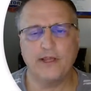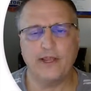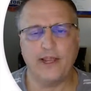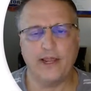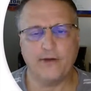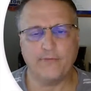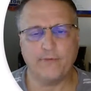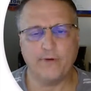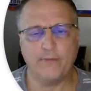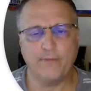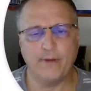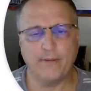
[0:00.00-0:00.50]

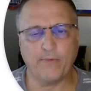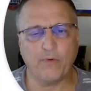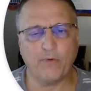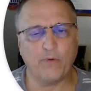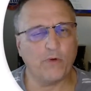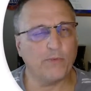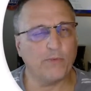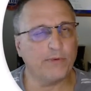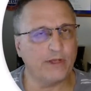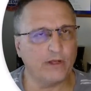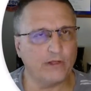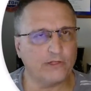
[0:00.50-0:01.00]
And remember
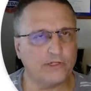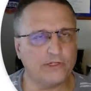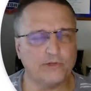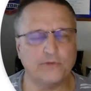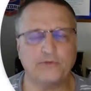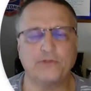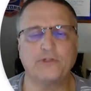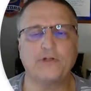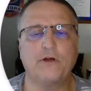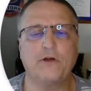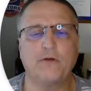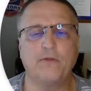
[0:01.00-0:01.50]
what we also
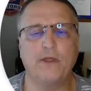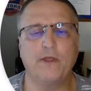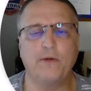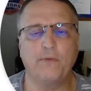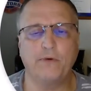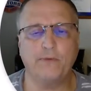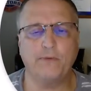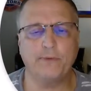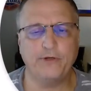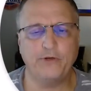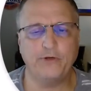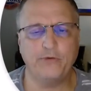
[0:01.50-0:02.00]
saw, that
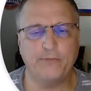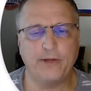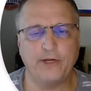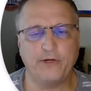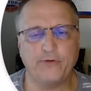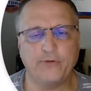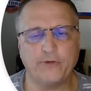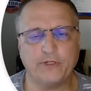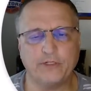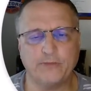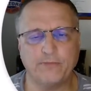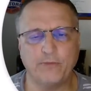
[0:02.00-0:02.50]
when we do
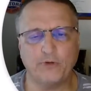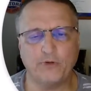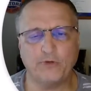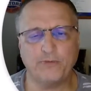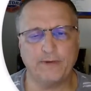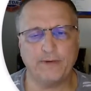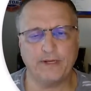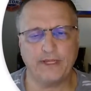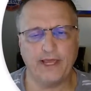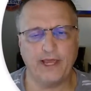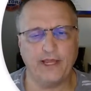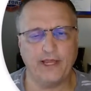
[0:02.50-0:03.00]
matrix
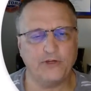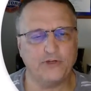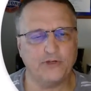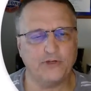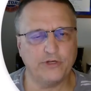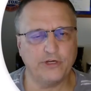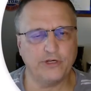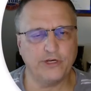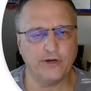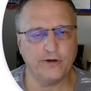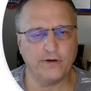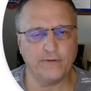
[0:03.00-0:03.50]

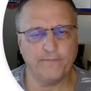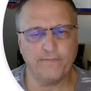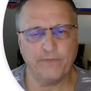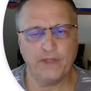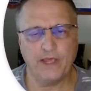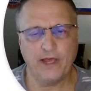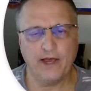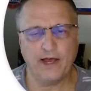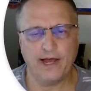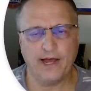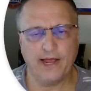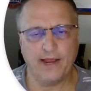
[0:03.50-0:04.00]
multiplication here,
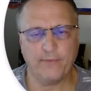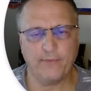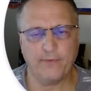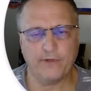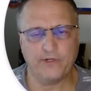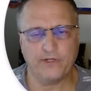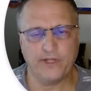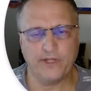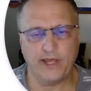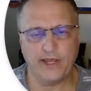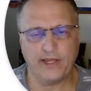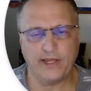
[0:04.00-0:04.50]
I
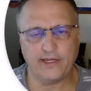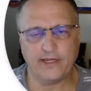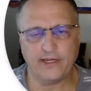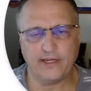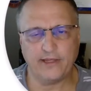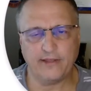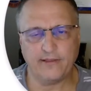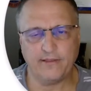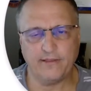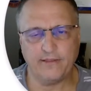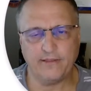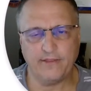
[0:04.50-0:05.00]
would
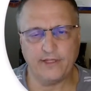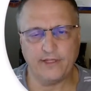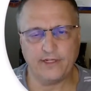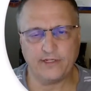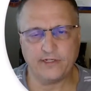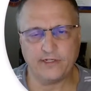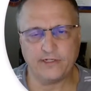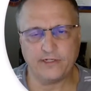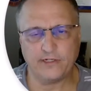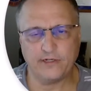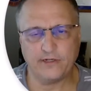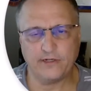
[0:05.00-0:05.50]
take
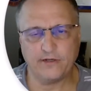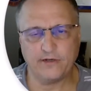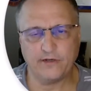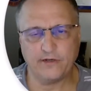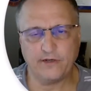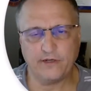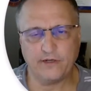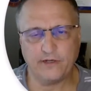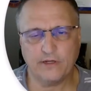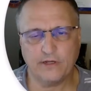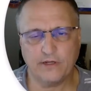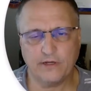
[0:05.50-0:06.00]
this
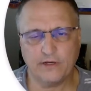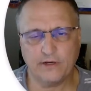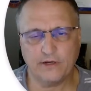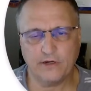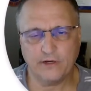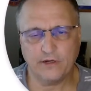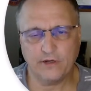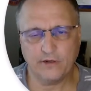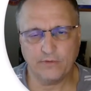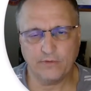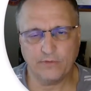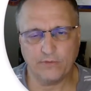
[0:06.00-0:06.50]

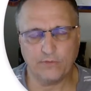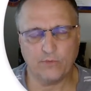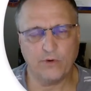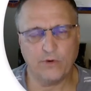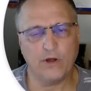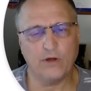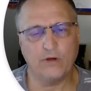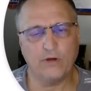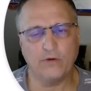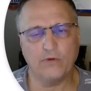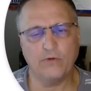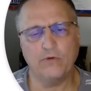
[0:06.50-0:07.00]

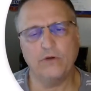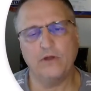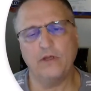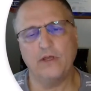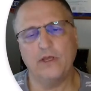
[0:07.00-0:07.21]
row